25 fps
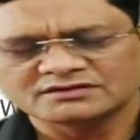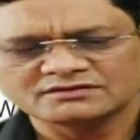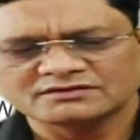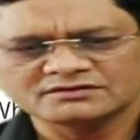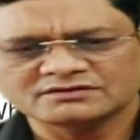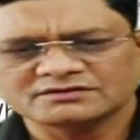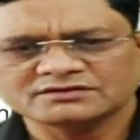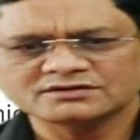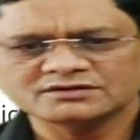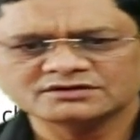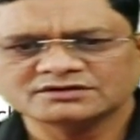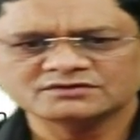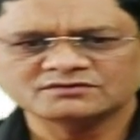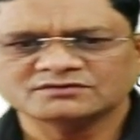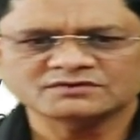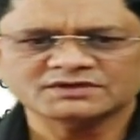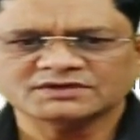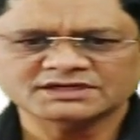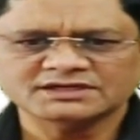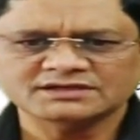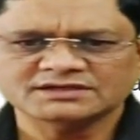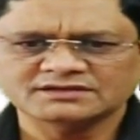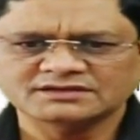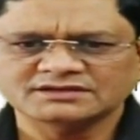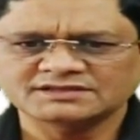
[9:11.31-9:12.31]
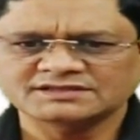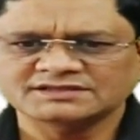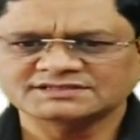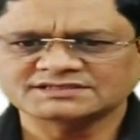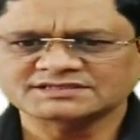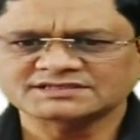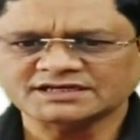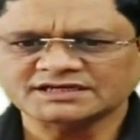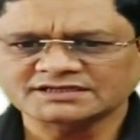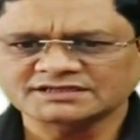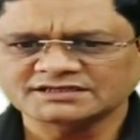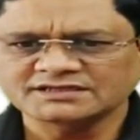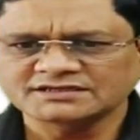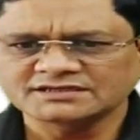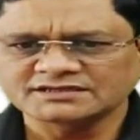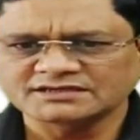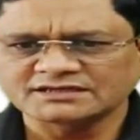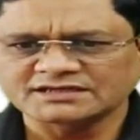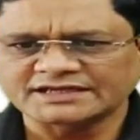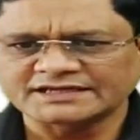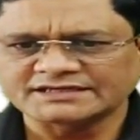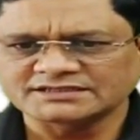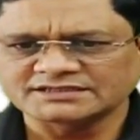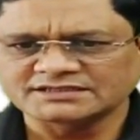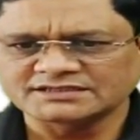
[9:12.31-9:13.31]
What started in
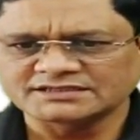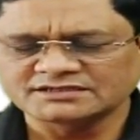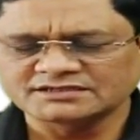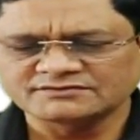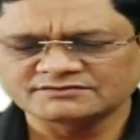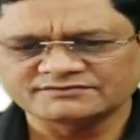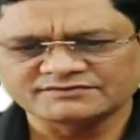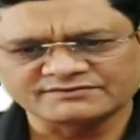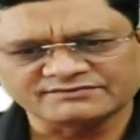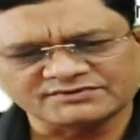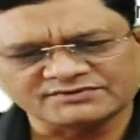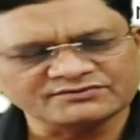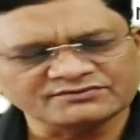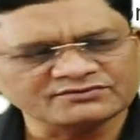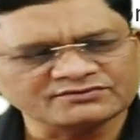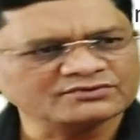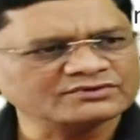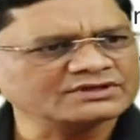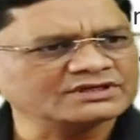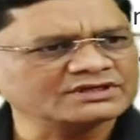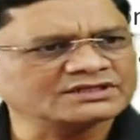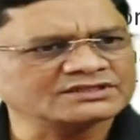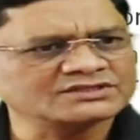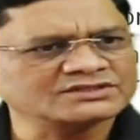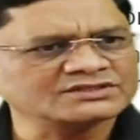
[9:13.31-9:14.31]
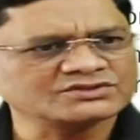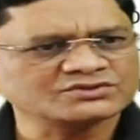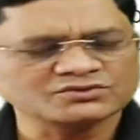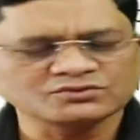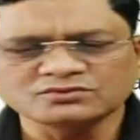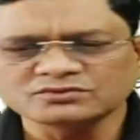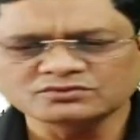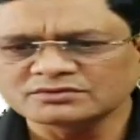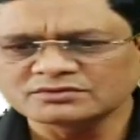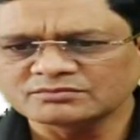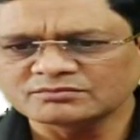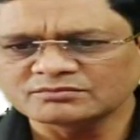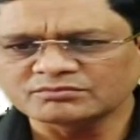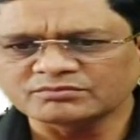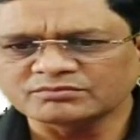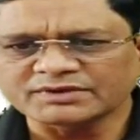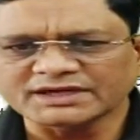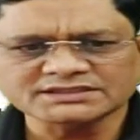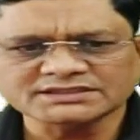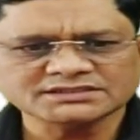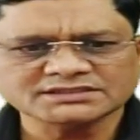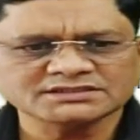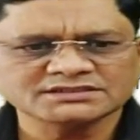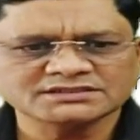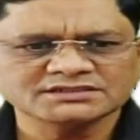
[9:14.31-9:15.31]
1954. It is true,
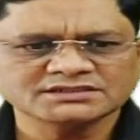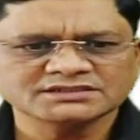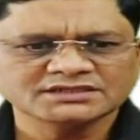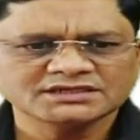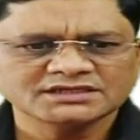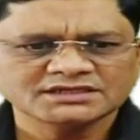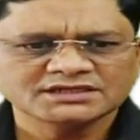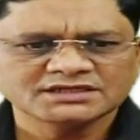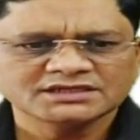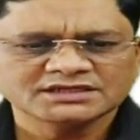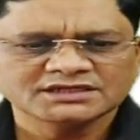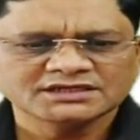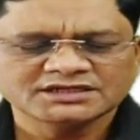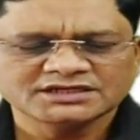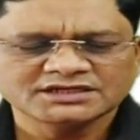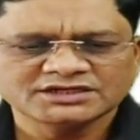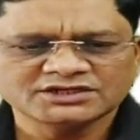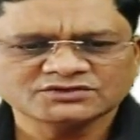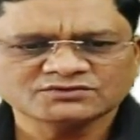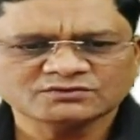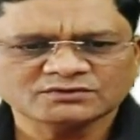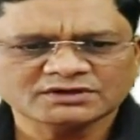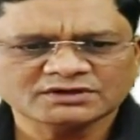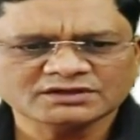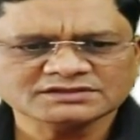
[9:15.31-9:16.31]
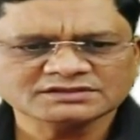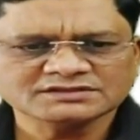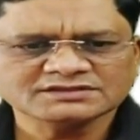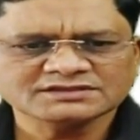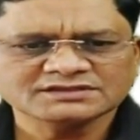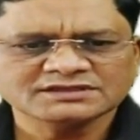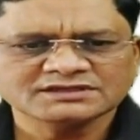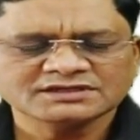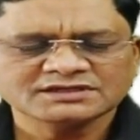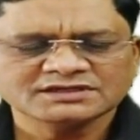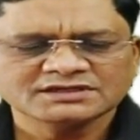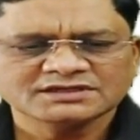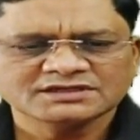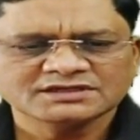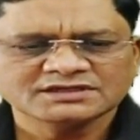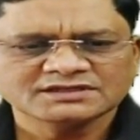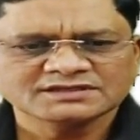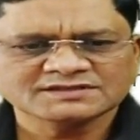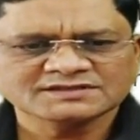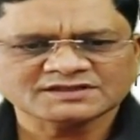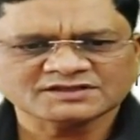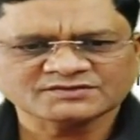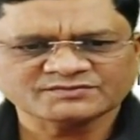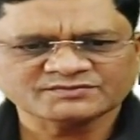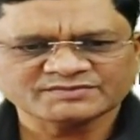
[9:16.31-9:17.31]
but it was
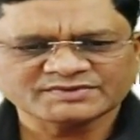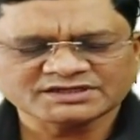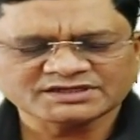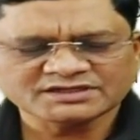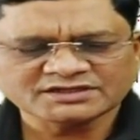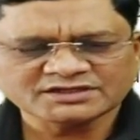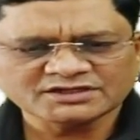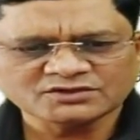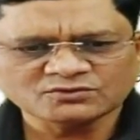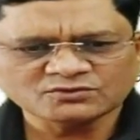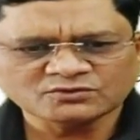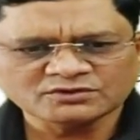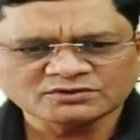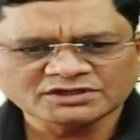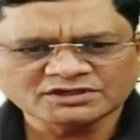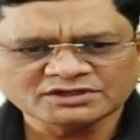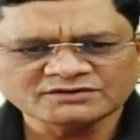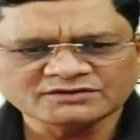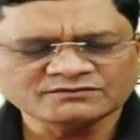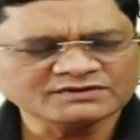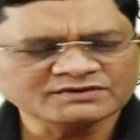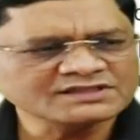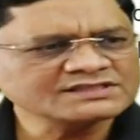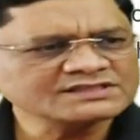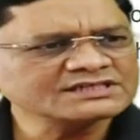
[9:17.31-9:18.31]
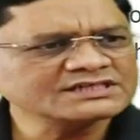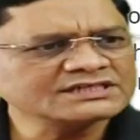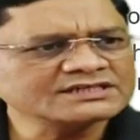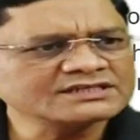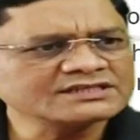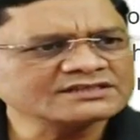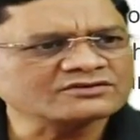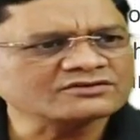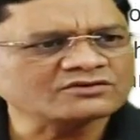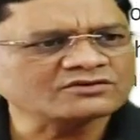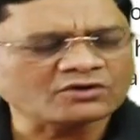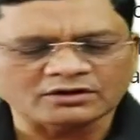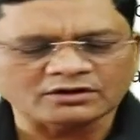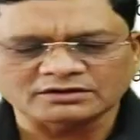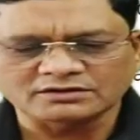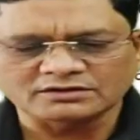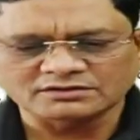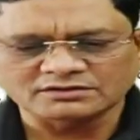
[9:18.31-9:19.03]
suspended only once. It is wrong.